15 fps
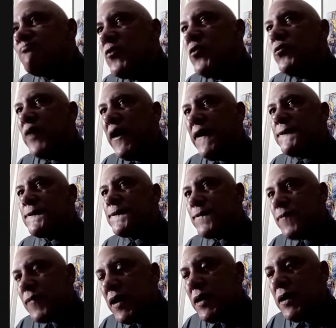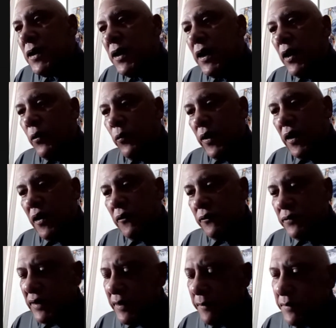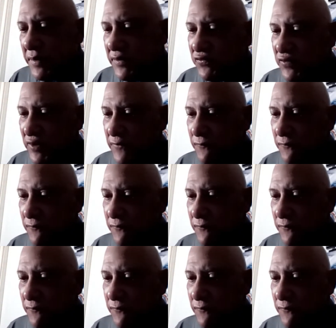Okay. Well, let me see.